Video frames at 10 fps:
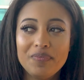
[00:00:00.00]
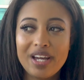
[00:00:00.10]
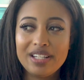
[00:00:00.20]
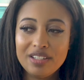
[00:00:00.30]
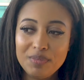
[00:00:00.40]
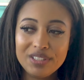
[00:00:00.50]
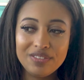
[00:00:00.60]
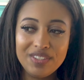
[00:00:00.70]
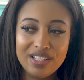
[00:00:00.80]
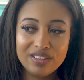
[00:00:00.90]
I did
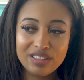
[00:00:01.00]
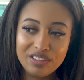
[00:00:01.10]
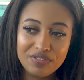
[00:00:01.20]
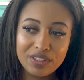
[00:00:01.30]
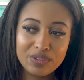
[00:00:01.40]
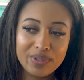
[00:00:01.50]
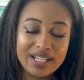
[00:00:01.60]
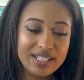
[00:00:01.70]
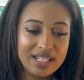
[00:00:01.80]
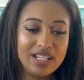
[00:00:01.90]
music videos, and the first one
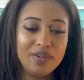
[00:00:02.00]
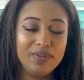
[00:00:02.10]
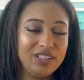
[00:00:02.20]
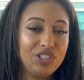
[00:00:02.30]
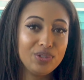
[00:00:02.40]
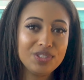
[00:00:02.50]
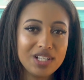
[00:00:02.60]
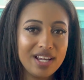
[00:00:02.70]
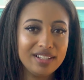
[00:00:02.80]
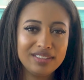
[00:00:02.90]
I did, it was 2
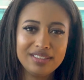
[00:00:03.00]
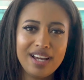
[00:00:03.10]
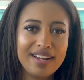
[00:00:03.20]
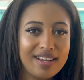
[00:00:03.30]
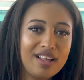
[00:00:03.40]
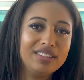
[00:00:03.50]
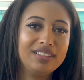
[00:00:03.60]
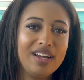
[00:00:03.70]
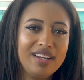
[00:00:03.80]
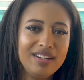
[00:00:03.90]
Chainz and Ty Dolla
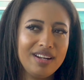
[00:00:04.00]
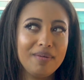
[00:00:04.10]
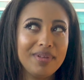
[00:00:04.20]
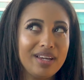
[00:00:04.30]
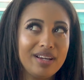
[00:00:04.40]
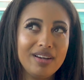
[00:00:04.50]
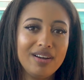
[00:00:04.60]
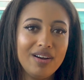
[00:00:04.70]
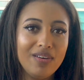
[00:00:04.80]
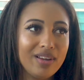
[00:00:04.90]
Sign, and I'm like,
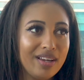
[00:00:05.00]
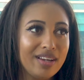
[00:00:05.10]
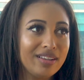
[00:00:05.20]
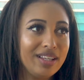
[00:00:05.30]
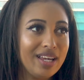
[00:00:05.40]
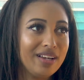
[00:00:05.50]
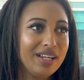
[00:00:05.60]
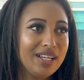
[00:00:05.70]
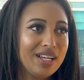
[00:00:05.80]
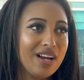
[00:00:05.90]
oh, okay,
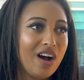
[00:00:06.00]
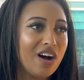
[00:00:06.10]
lit.